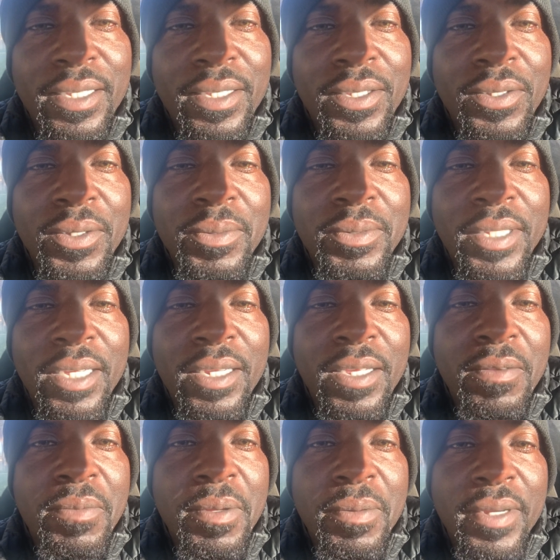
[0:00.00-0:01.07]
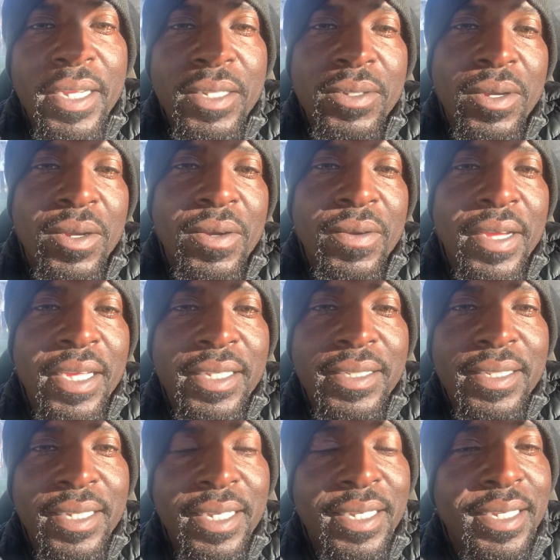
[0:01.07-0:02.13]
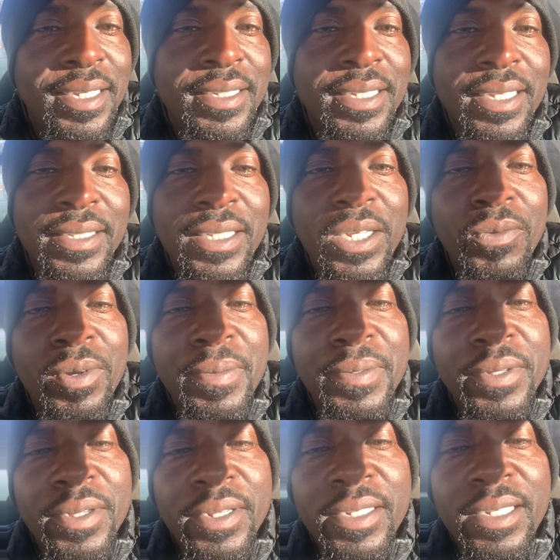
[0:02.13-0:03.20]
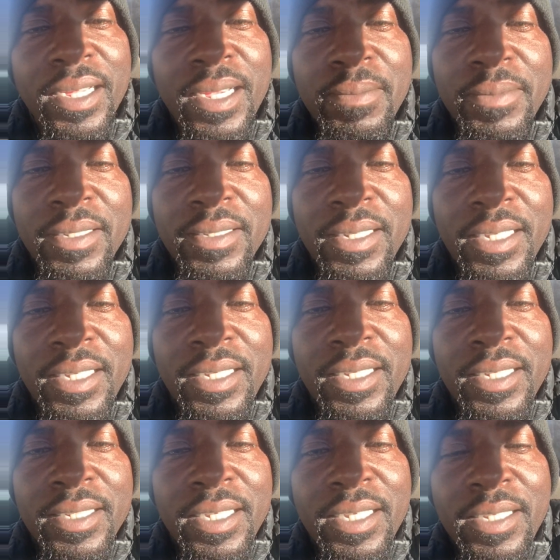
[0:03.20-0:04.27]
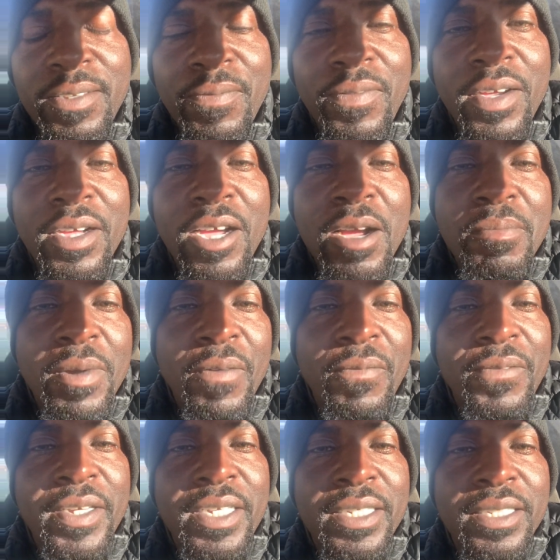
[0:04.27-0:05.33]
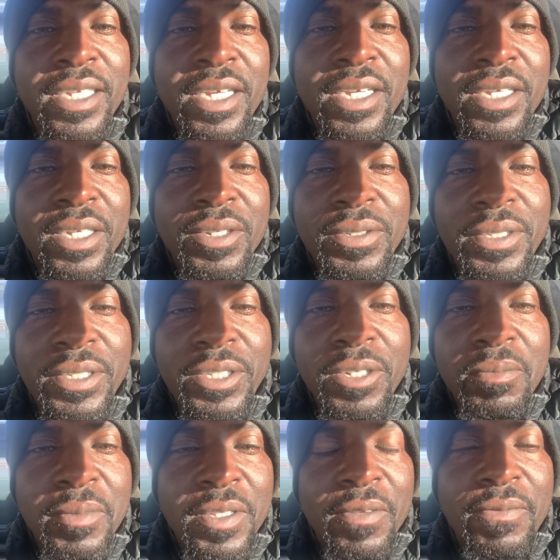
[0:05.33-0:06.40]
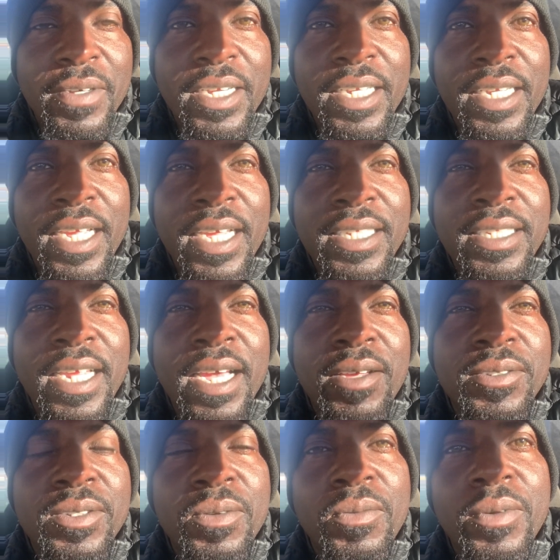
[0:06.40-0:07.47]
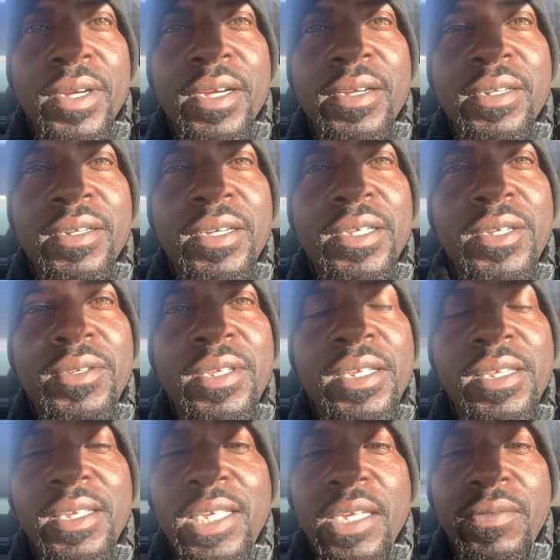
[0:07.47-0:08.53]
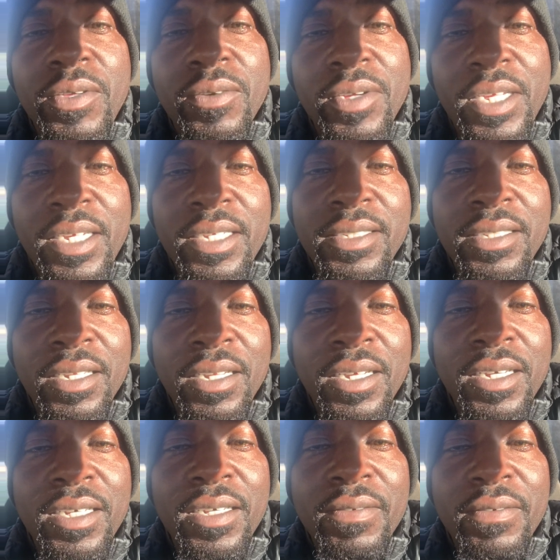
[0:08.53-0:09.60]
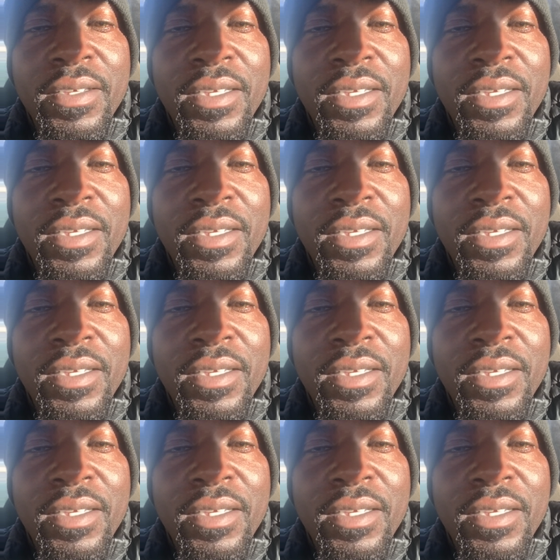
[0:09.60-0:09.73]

you know what I'm saying? Even people that talk crazy to their kids. I see women all the time telling their kids, get the fuck out of my face. Go sit your motherfucking ass down somewhere. No, you need to give your kids the love